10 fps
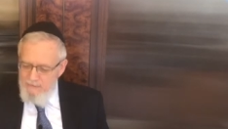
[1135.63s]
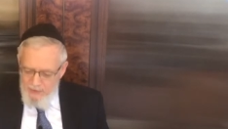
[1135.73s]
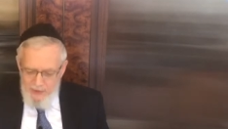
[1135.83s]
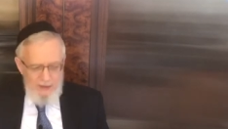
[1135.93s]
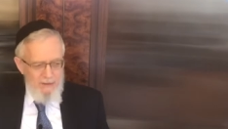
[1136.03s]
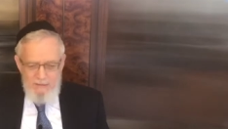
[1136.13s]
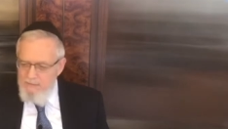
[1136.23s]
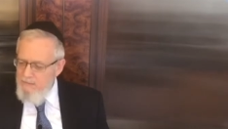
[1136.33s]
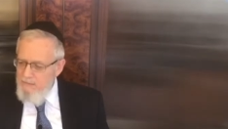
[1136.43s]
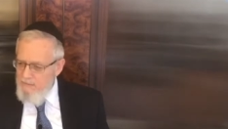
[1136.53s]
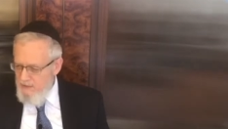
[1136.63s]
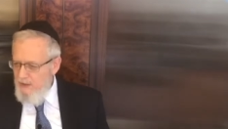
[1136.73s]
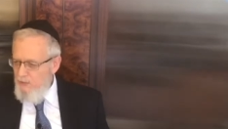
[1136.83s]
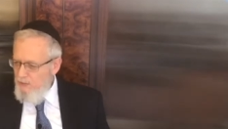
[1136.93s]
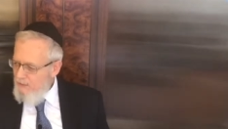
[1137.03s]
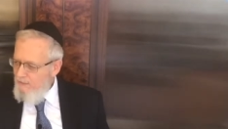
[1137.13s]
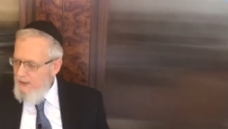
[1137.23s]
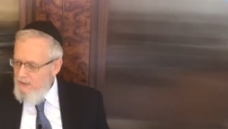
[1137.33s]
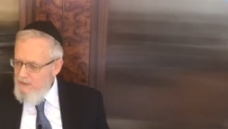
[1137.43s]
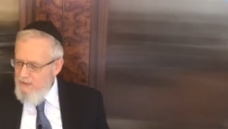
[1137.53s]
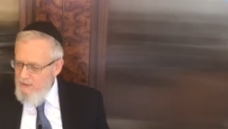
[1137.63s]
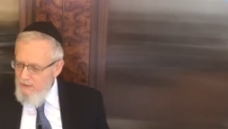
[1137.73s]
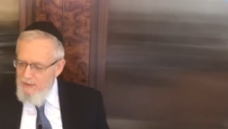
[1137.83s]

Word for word: Okay? So they knew in advance.